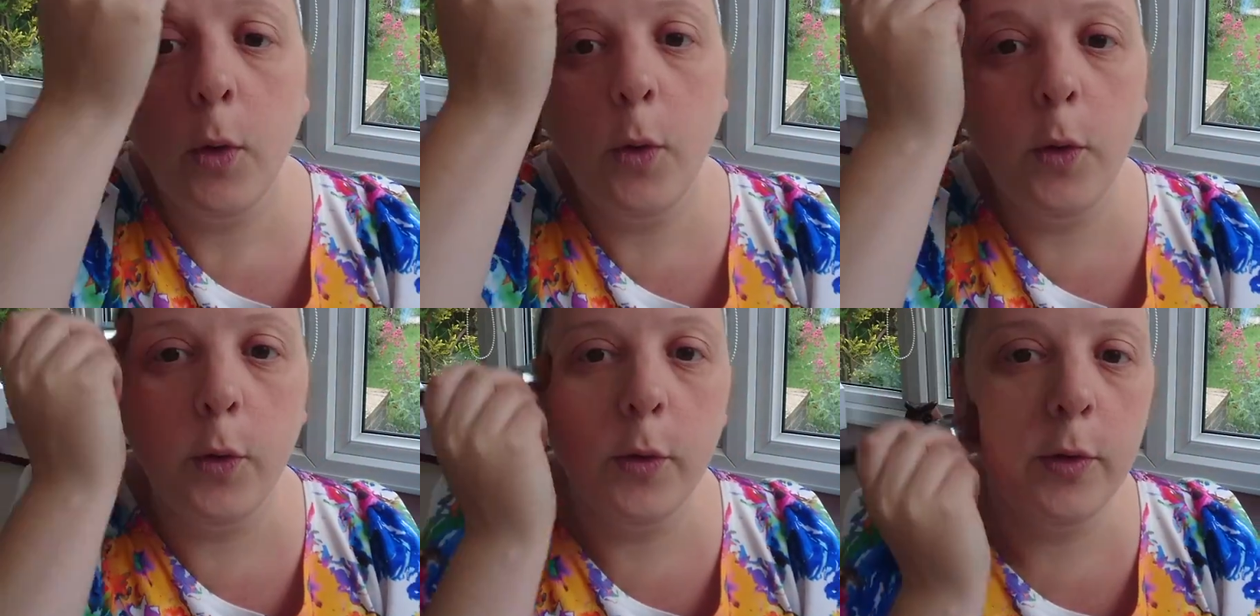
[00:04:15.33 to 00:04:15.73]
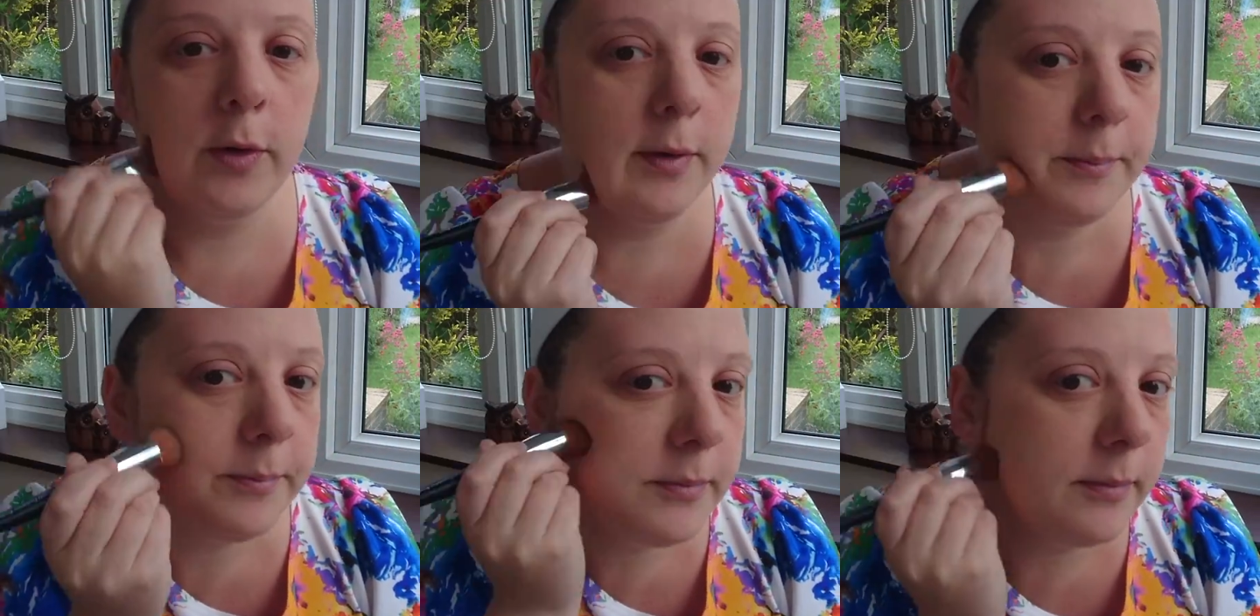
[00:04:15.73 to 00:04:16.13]
or
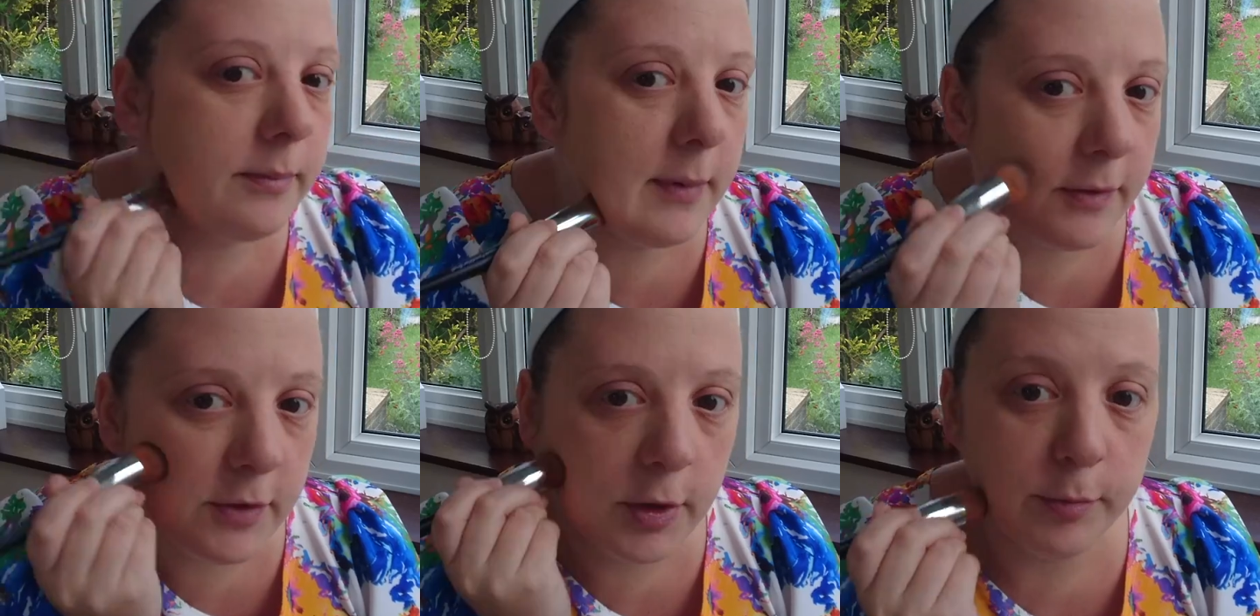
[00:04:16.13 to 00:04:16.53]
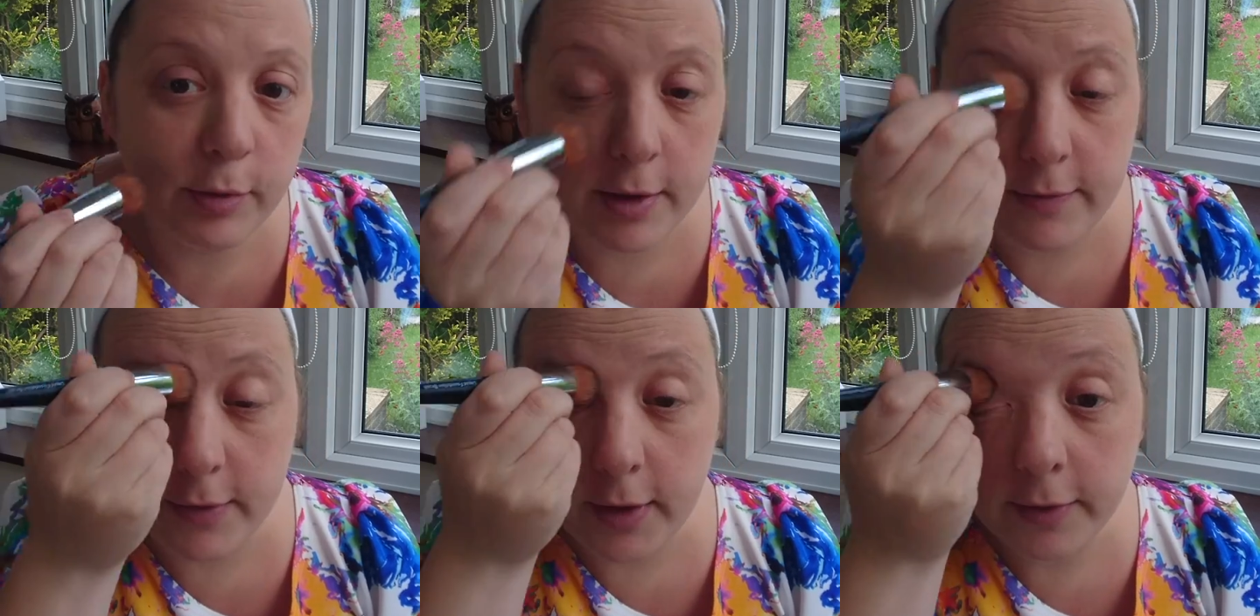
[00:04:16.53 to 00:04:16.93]
if you're not
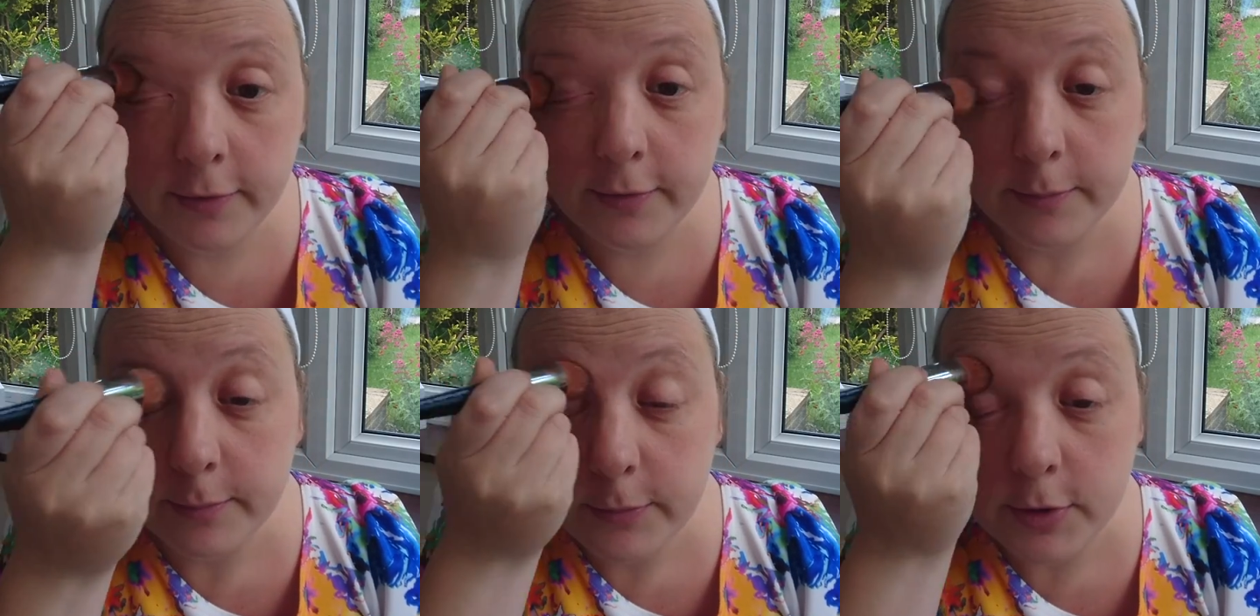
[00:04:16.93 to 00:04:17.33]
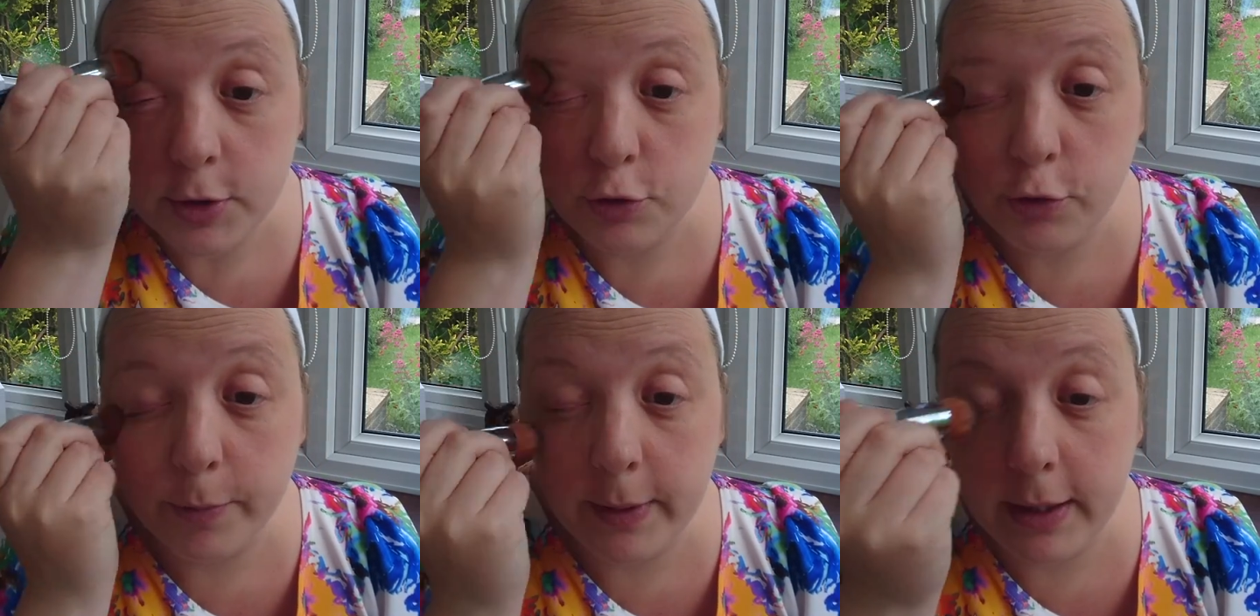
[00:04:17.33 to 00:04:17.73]
brave enough,
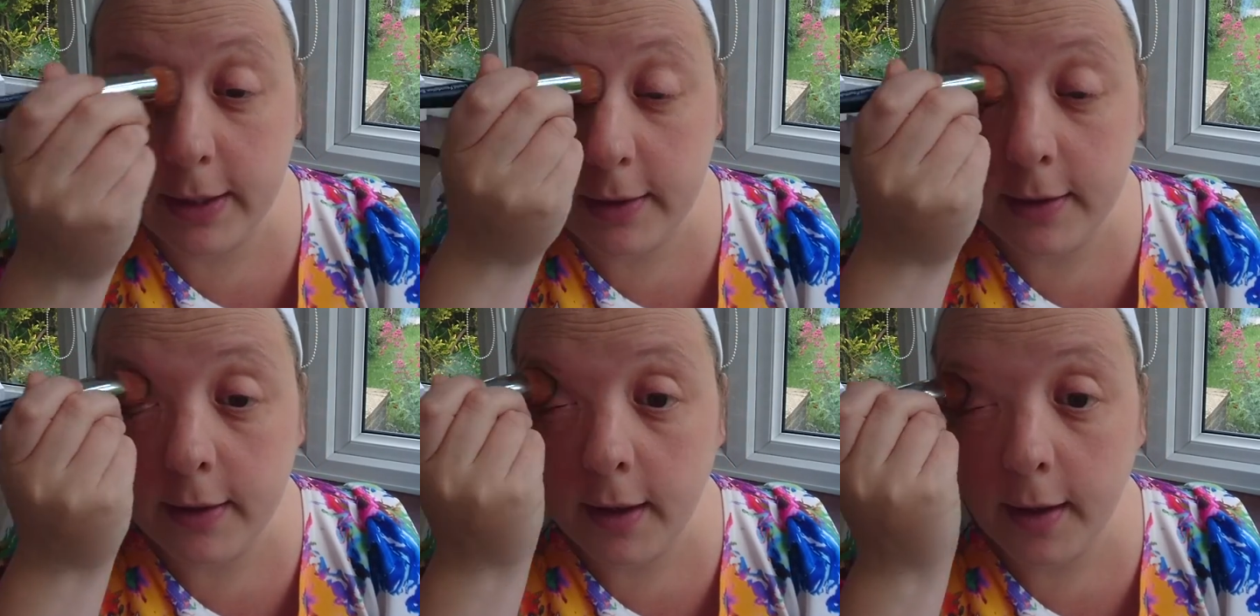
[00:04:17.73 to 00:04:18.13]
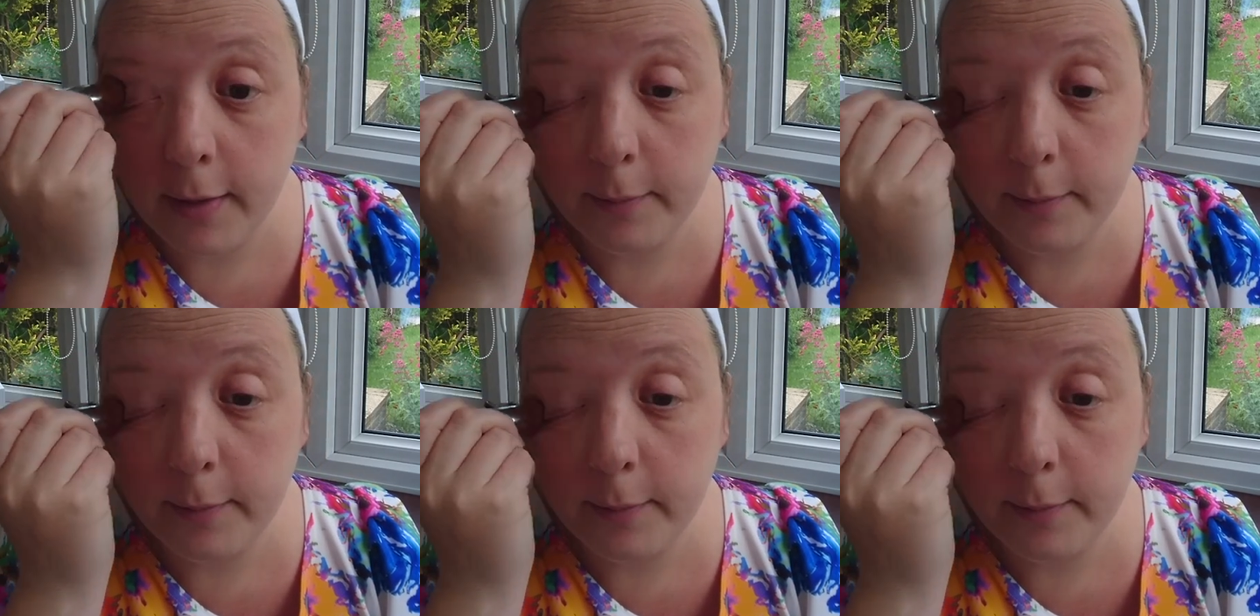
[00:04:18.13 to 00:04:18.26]
just drop it in